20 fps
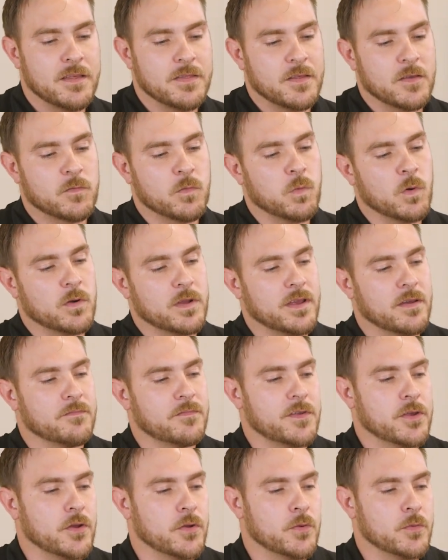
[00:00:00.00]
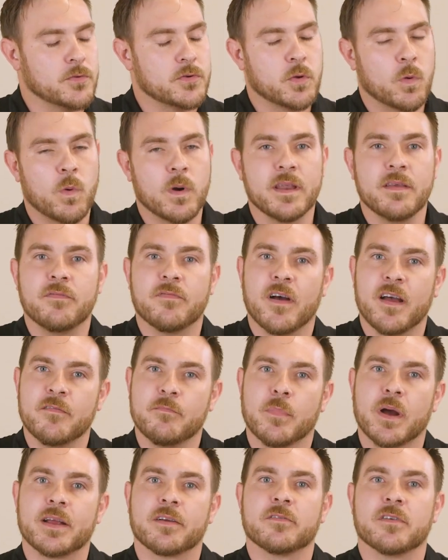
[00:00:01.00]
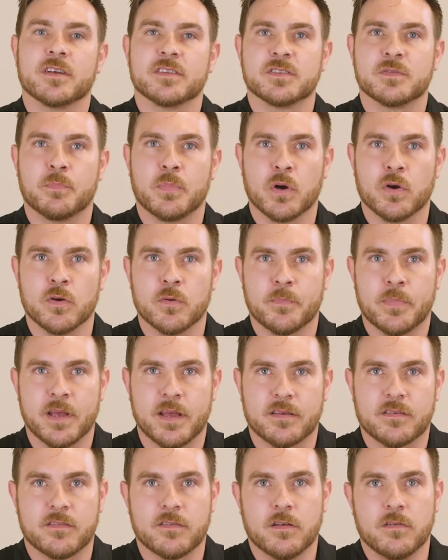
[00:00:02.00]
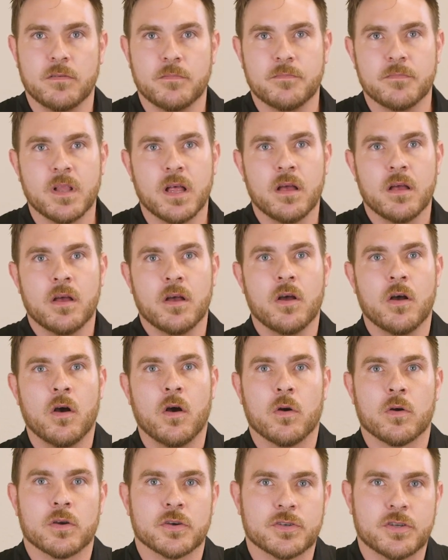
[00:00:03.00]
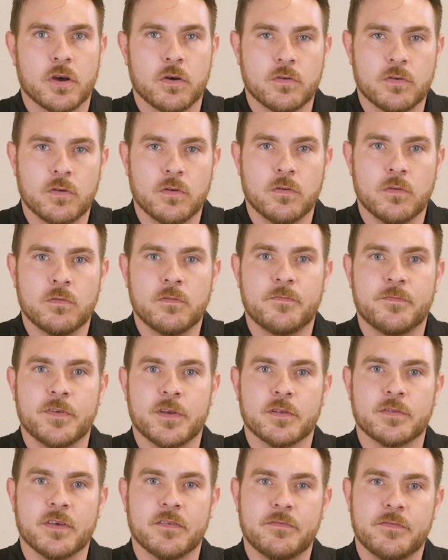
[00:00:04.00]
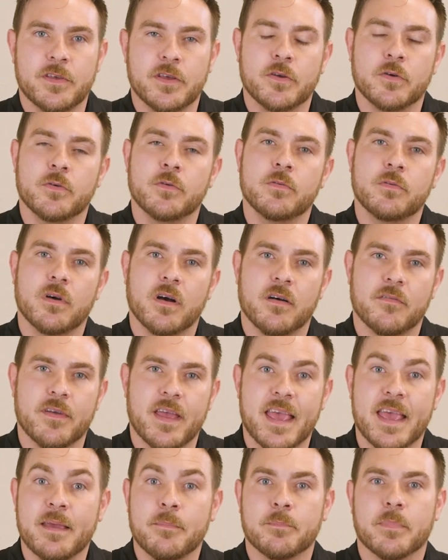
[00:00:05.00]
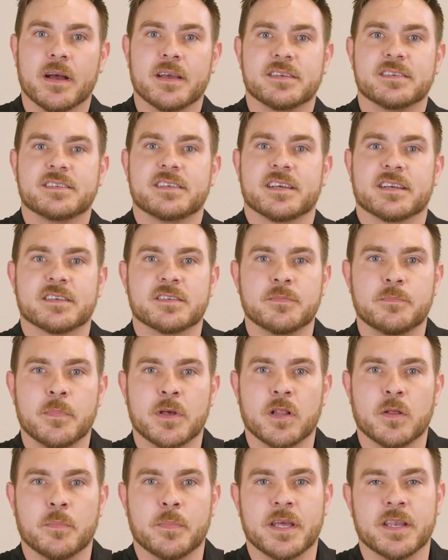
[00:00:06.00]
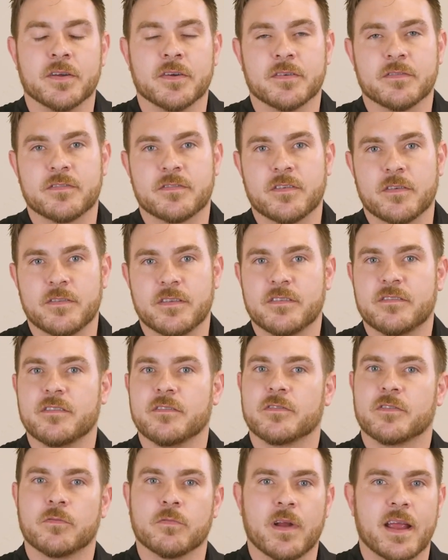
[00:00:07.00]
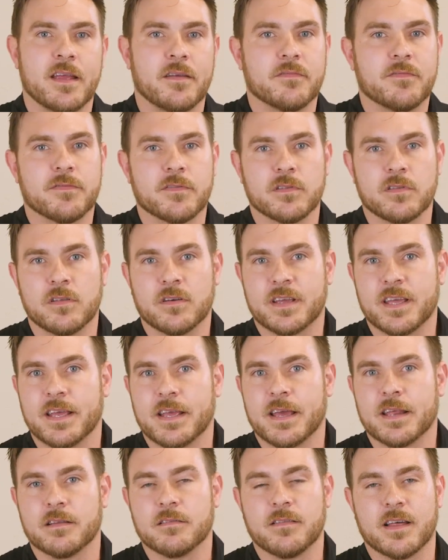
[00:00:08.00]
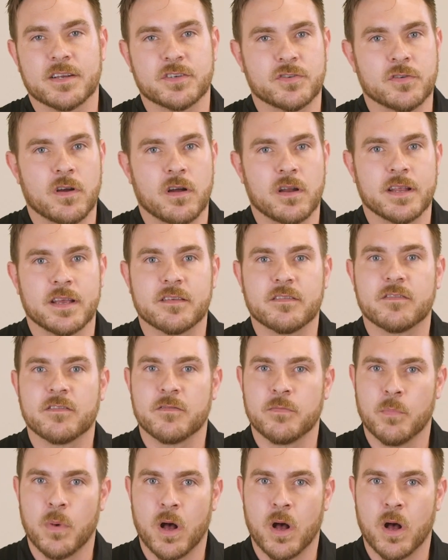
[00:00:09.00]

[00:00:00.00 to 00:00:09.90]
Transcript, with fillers: This will give you 25 microns per pixel, or a total field of view of 8 by 6 millimeters. So this is great for looking at electronics,